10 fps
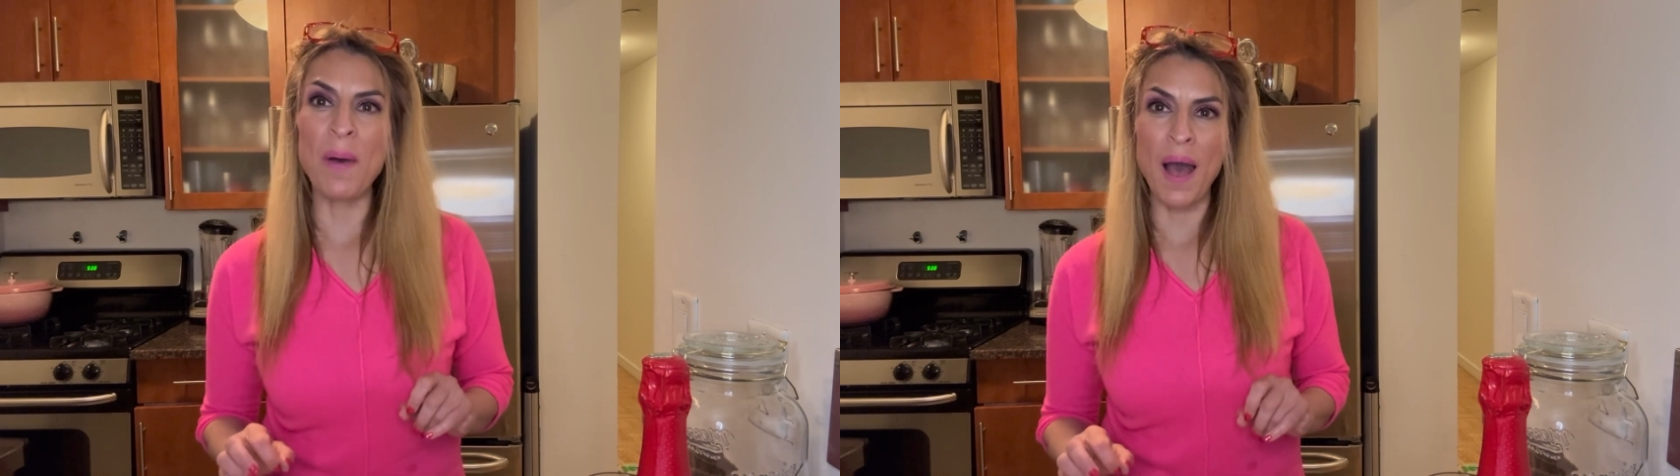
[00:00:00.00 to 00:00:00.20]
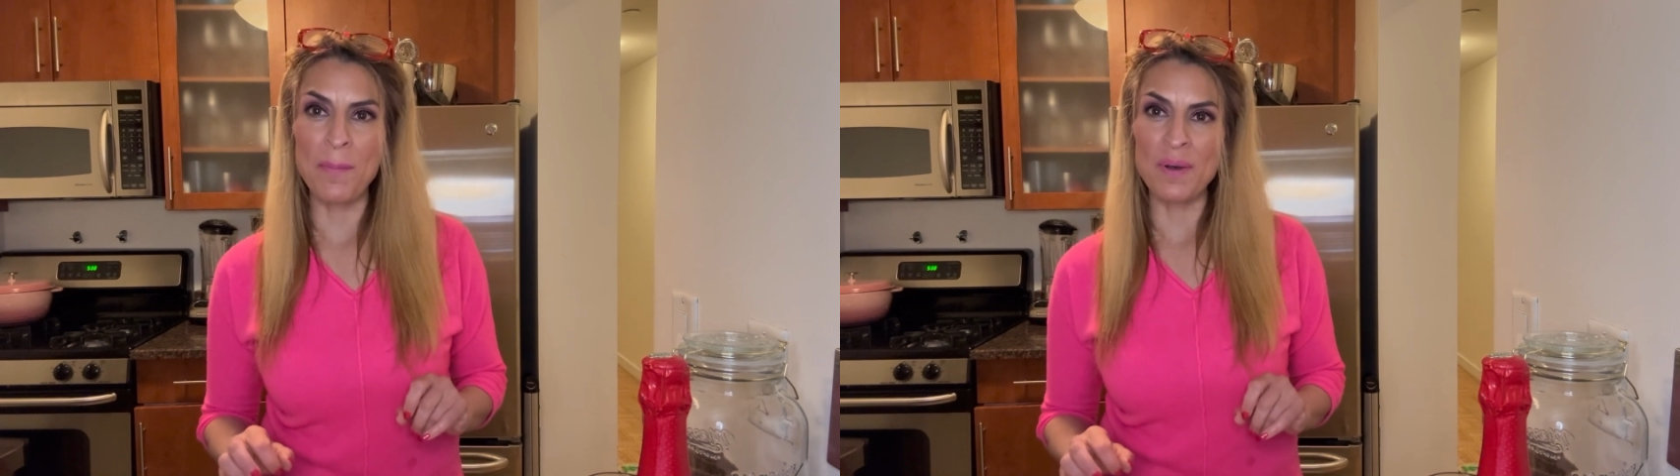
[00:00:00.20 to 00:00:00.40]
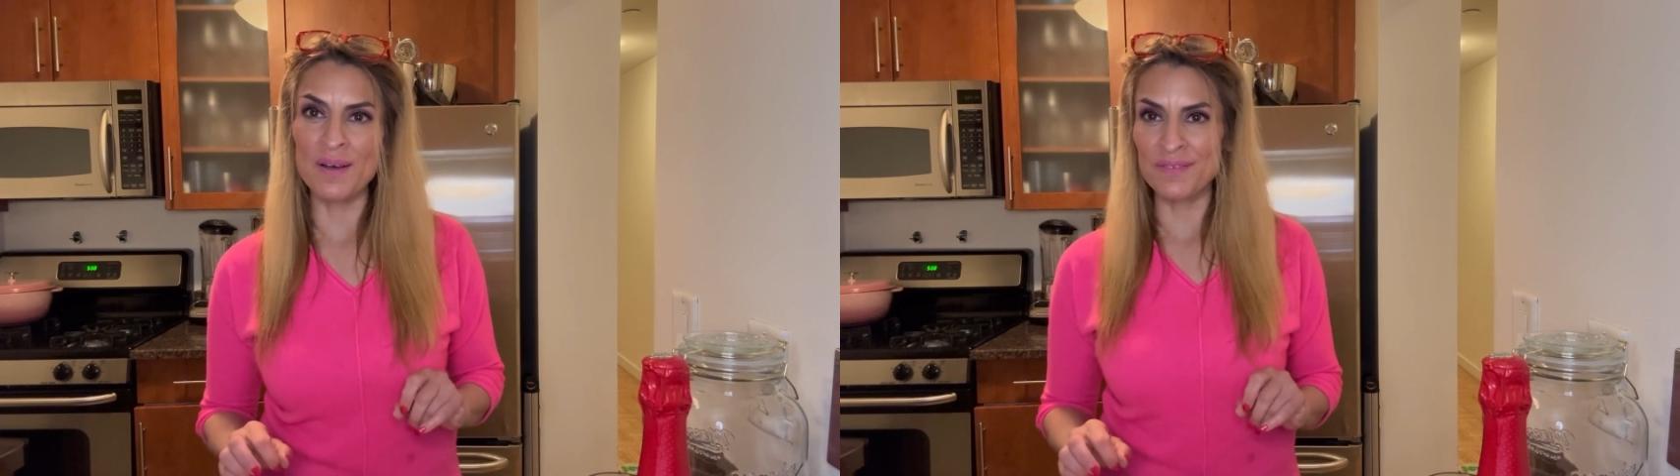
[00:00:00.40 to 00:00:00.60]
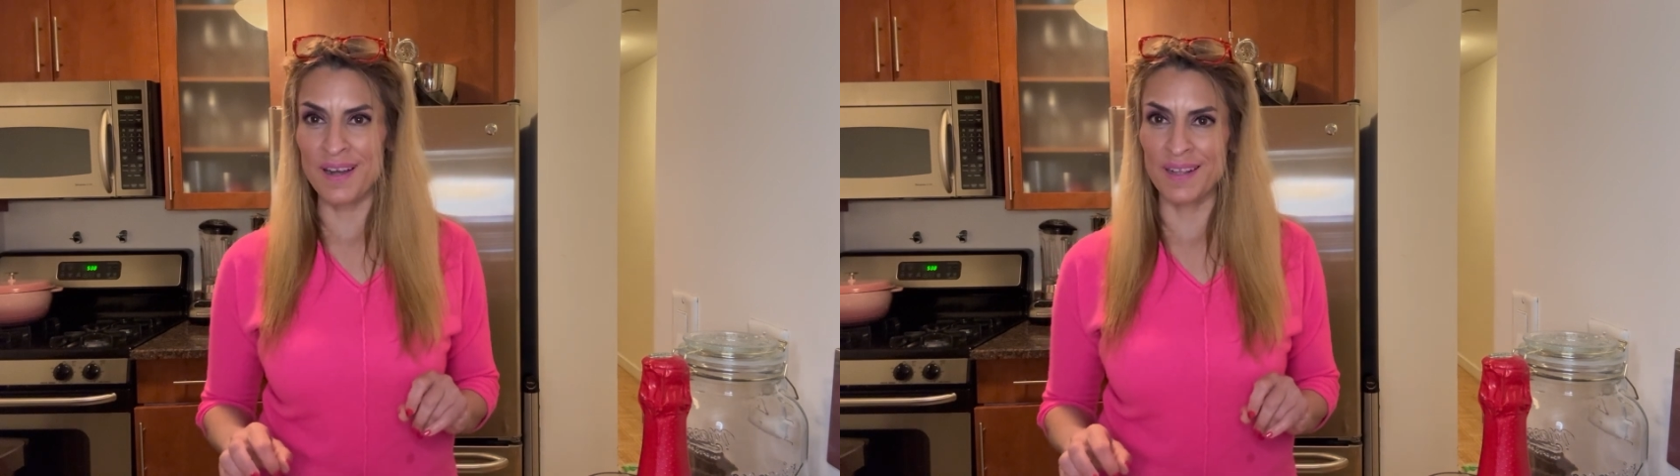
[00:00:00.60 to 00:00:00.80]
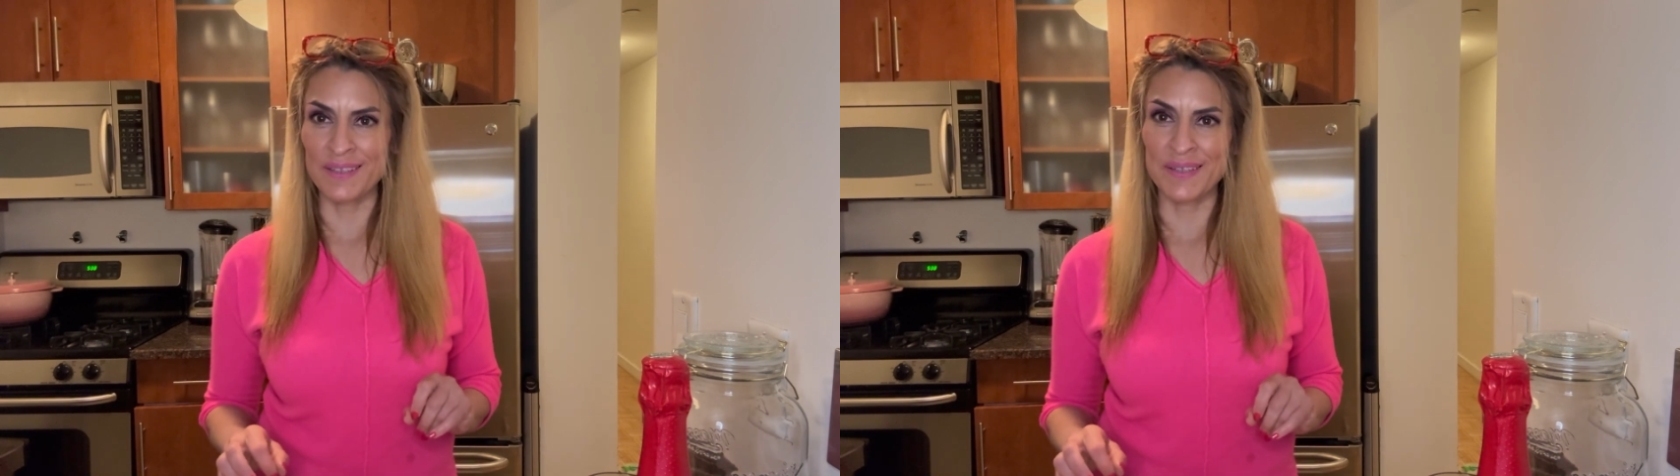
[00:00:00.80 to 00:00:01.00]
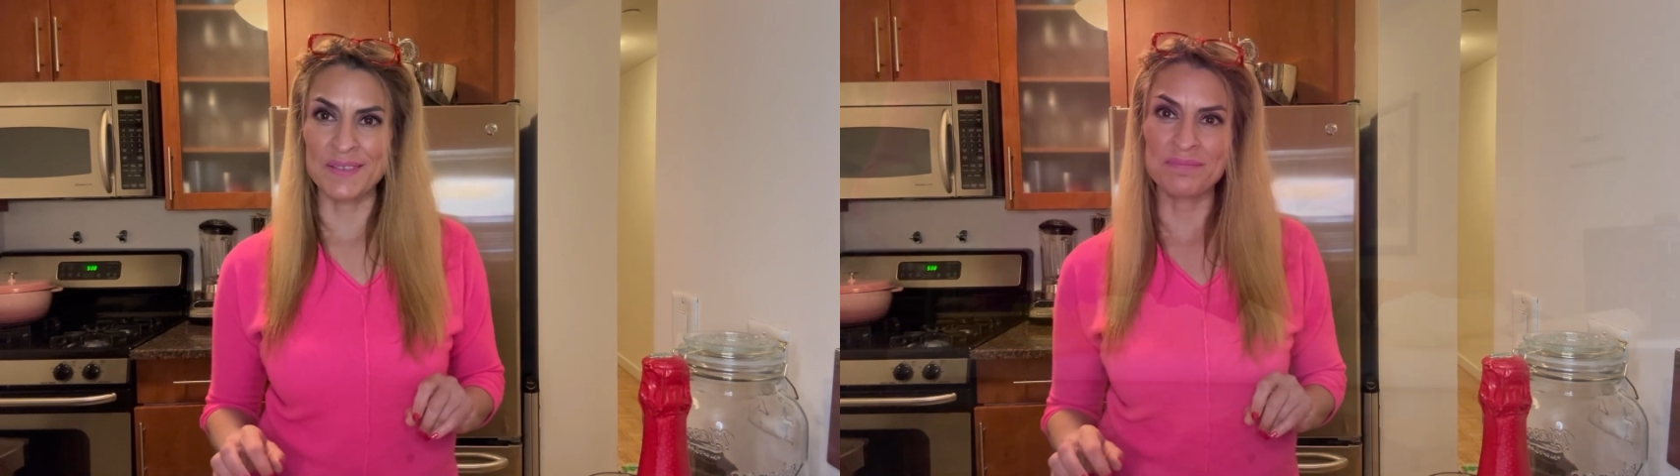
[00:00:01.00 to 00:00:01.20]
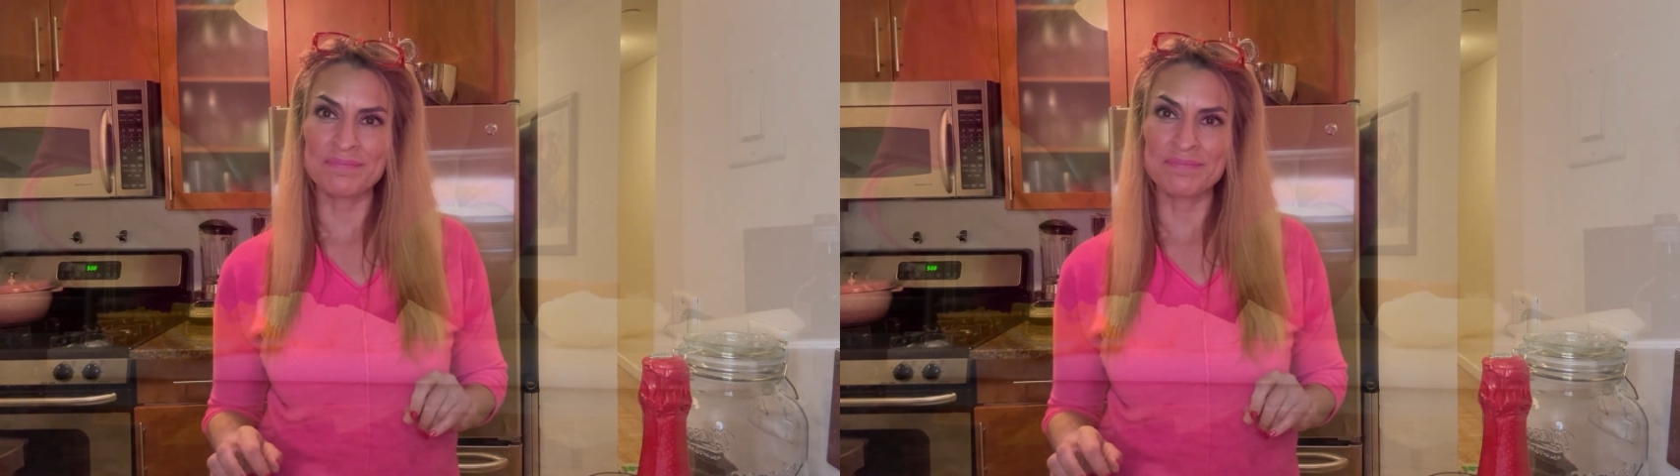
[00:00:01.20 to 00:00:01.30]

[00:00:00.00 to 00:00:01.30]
pop of color.